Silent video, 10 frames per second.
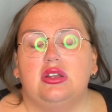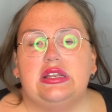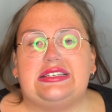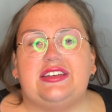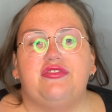
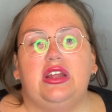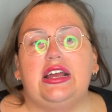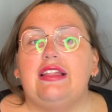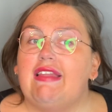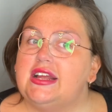different
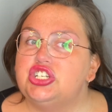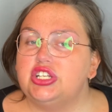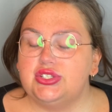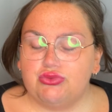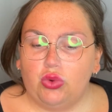
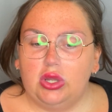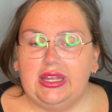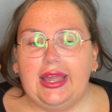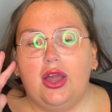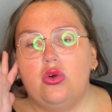collections
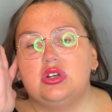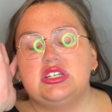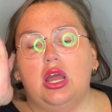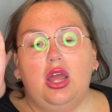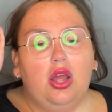rolling out.
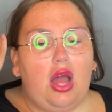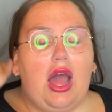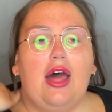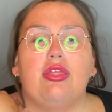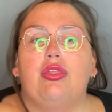
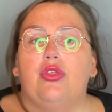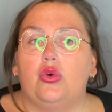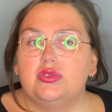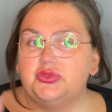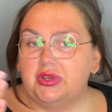
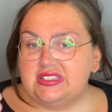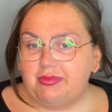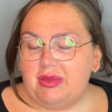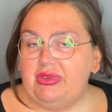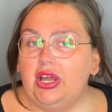Those ones
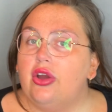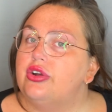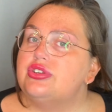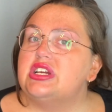might be harder to